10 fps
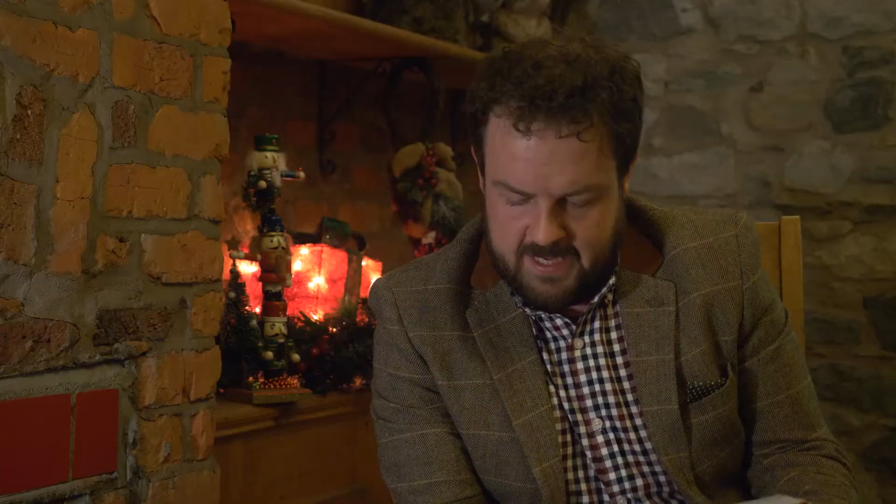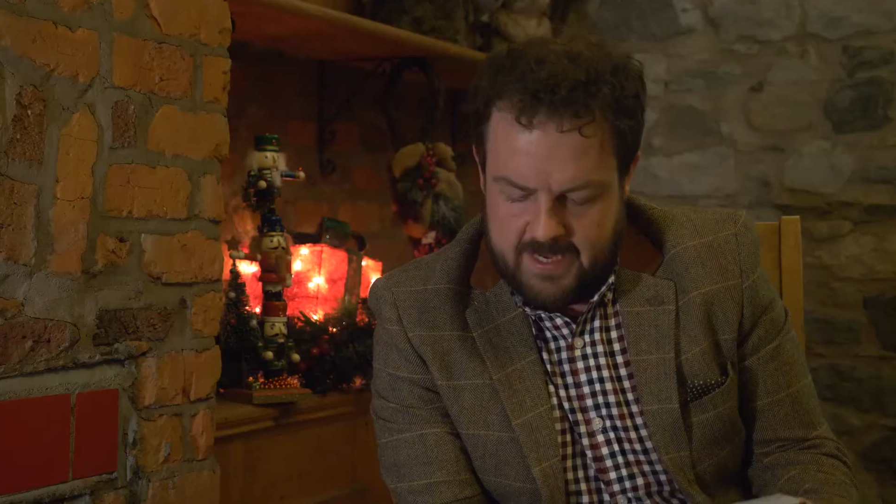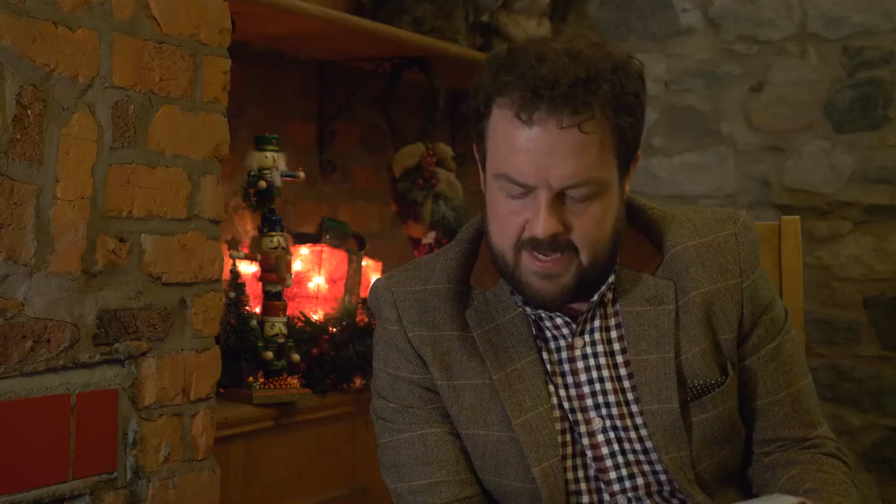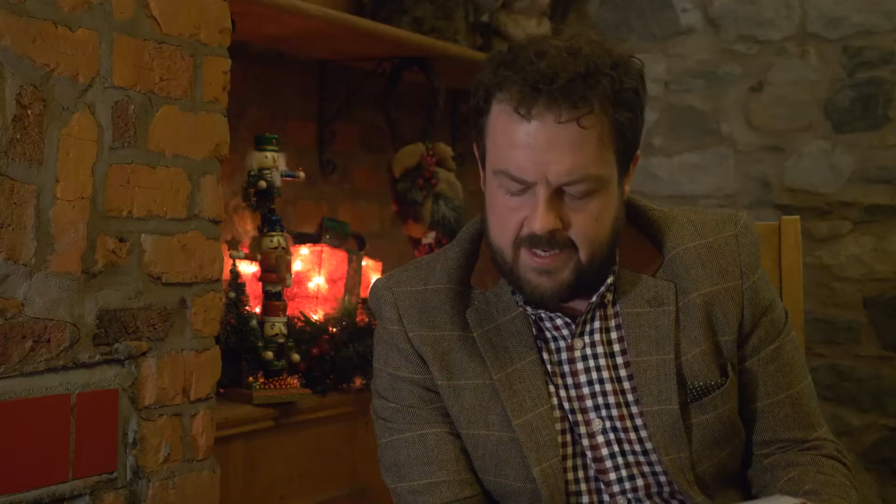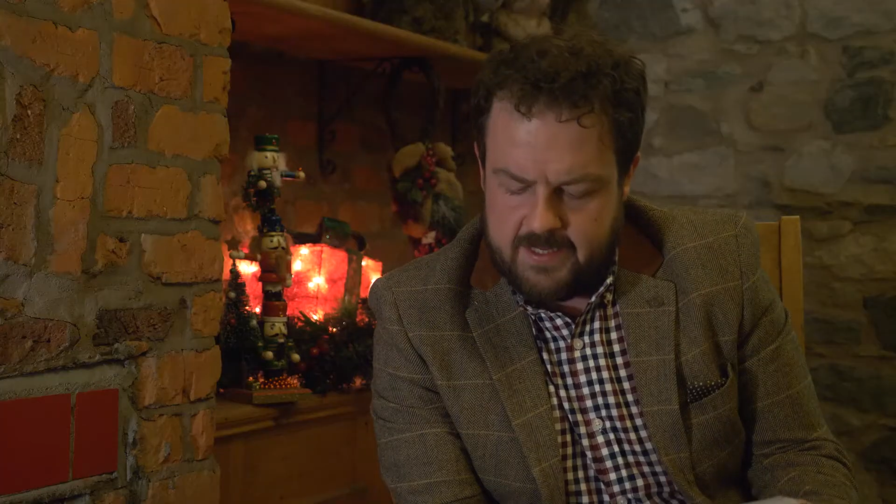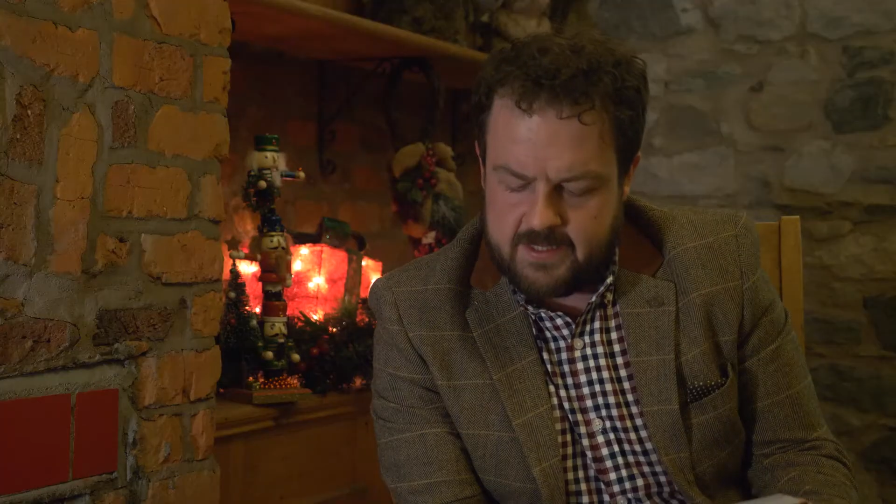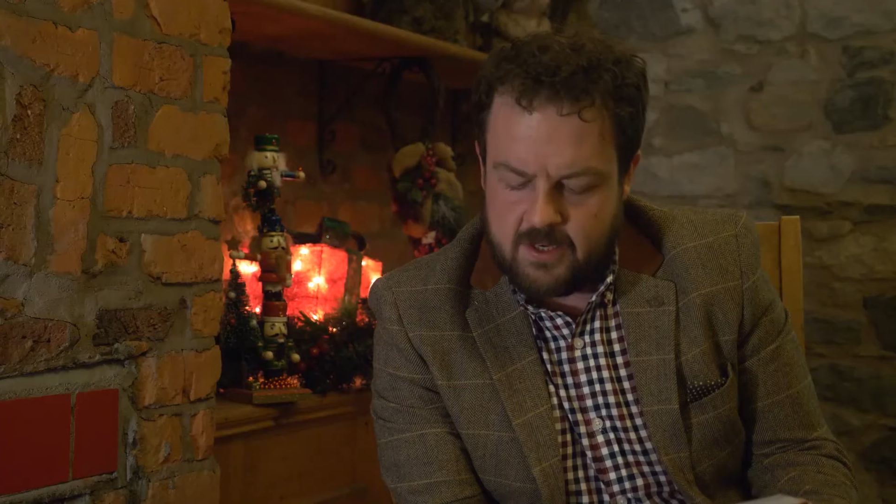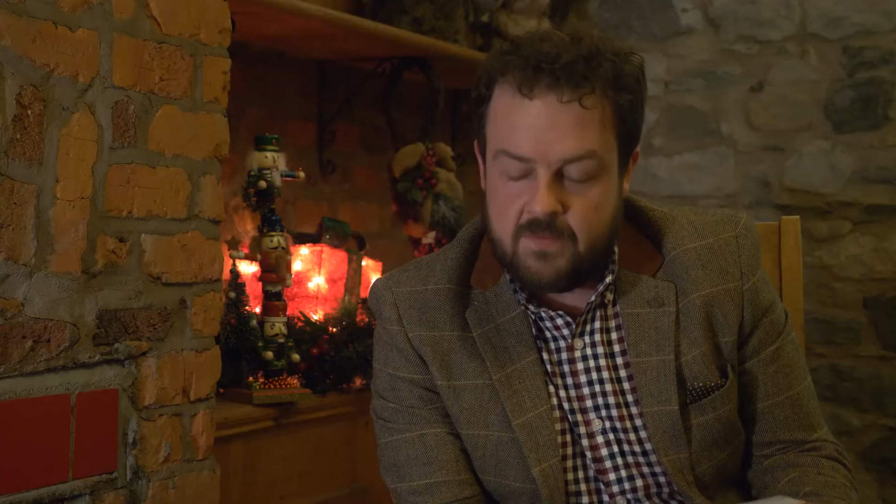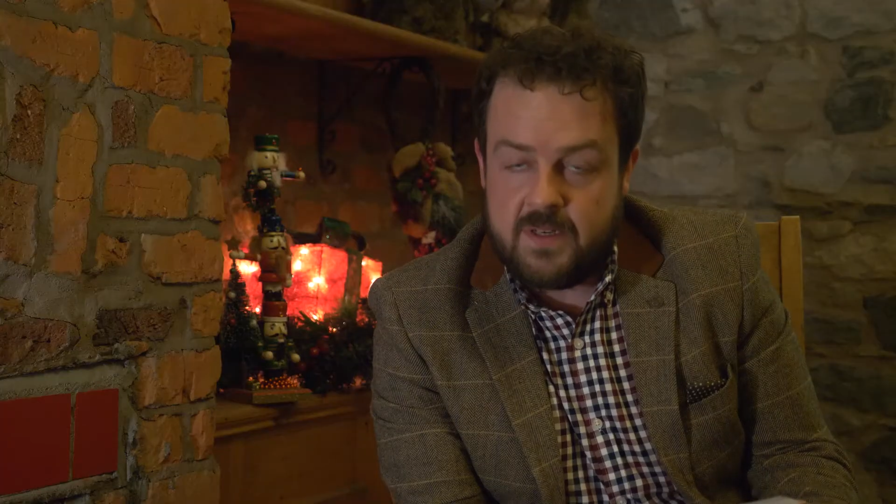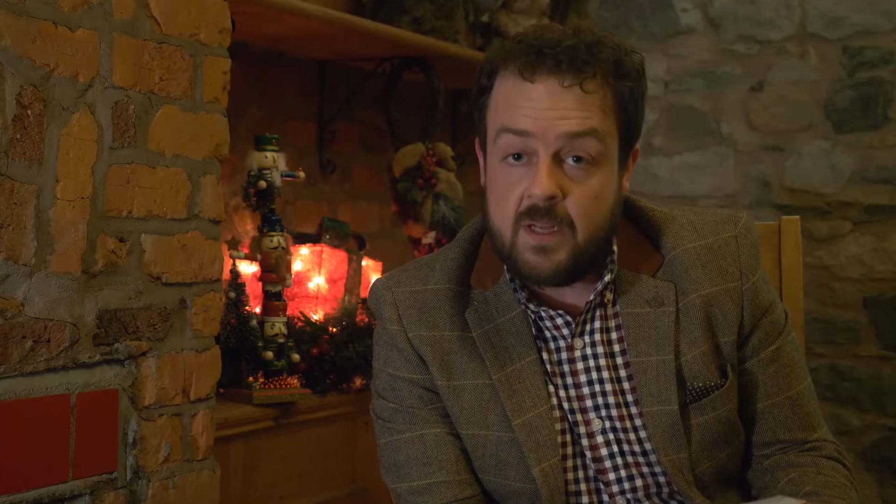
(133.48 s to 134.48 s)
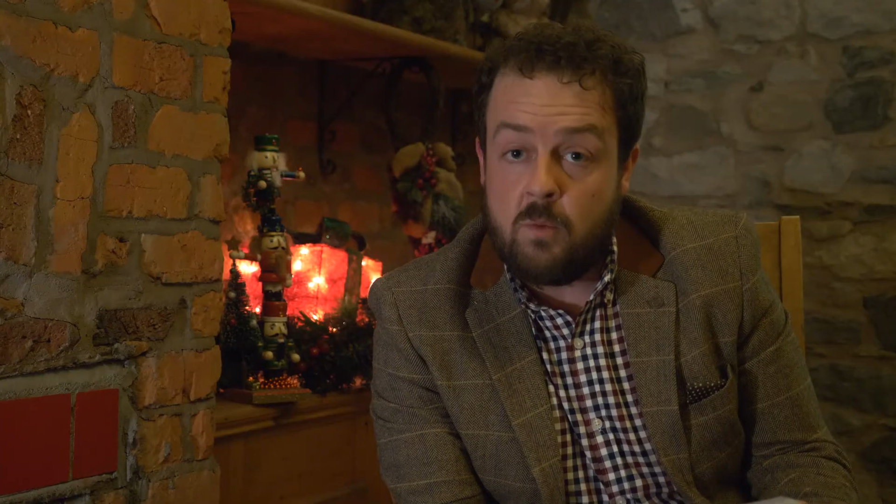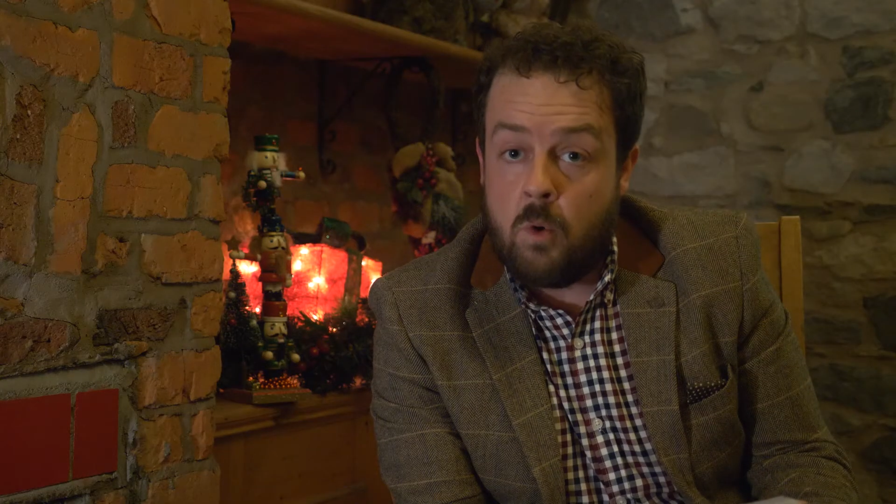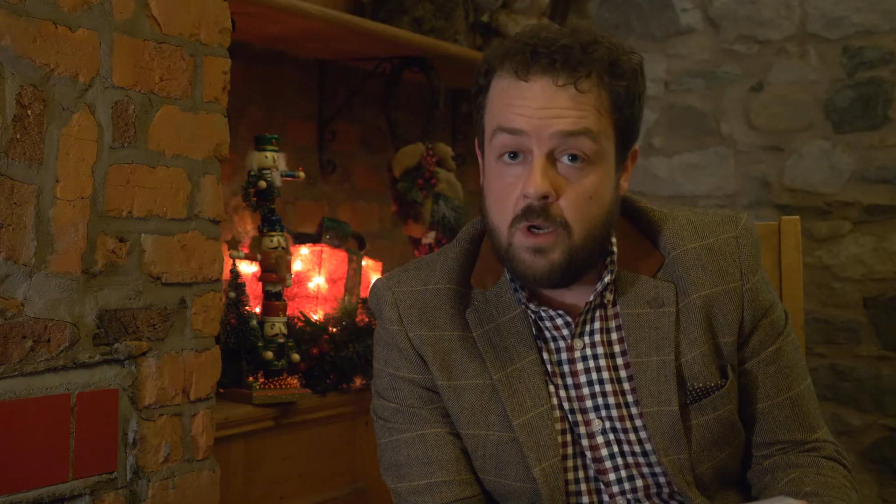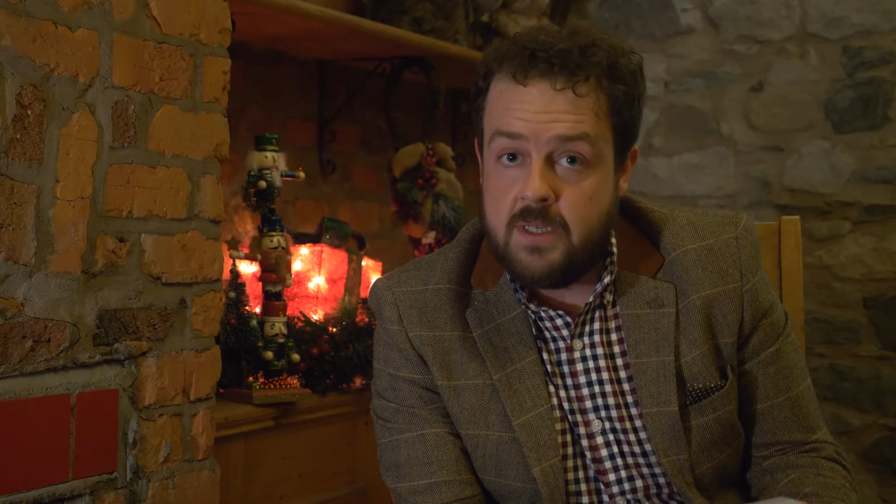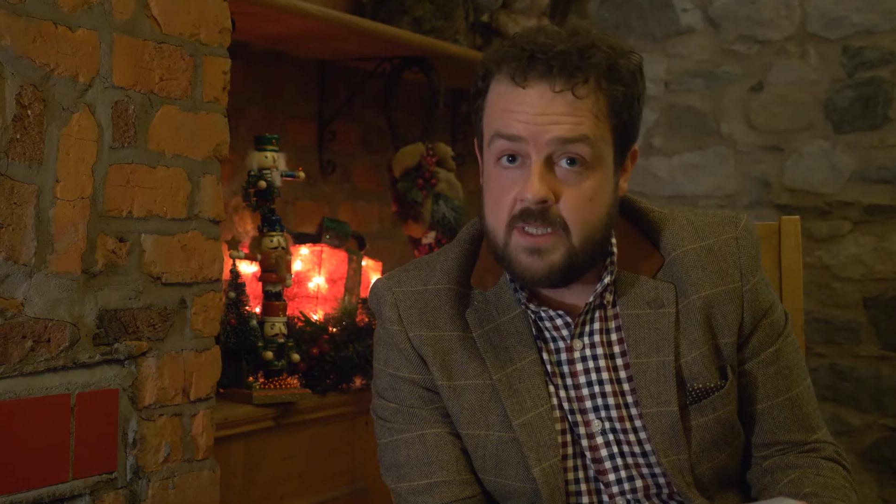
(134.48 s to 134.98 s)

he discovered that one